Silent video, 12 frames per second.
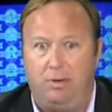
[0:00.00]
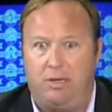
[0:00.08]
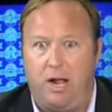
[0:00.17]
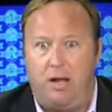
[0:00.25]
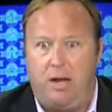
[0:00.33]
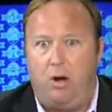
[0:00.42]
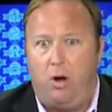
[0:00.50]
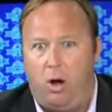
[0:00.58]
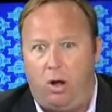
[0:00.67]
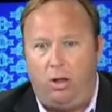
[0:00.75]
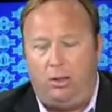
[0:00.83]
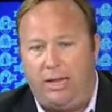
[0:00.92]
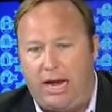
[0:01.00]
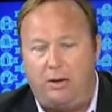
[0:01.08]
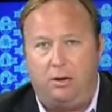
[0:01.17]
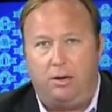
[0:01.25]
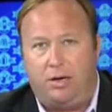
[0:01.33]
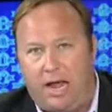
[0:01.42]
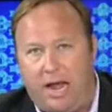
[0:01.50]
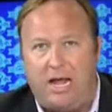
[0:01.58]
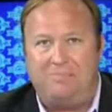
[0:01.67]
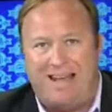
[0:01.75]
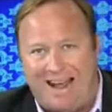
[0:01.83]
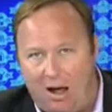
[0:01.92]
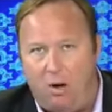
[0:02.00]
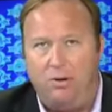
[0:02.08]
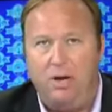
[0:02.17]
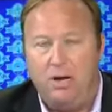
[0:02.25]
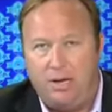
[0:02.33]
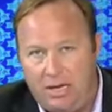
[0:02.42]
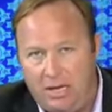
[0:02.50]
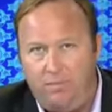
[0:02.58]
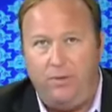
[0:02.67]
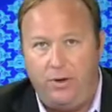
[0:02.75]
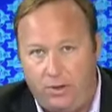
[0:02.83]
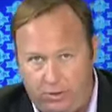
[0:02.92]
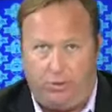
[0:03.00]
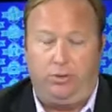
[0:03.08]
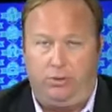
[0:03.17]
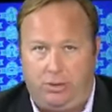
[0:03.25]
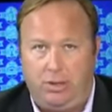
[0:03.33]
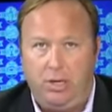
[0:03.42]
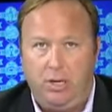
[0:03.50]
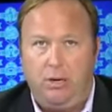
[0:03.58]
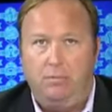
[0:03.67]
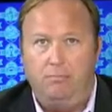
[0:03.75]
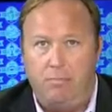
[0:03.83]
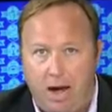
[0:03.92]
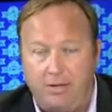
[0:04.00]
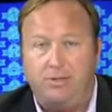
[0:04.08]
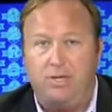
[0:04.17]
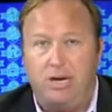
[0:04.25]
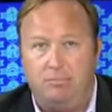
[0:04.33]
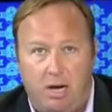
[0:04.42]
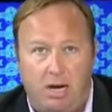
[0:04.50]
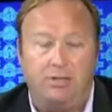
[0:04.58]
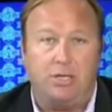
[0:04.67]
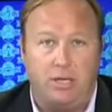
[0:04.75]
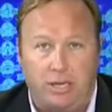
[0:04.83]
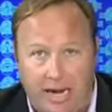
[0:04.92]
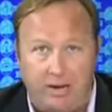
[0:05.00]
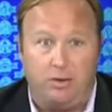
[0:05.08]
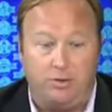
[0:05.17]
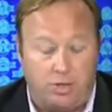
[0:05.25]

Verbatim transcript: But then it all later came out in the news months and months later.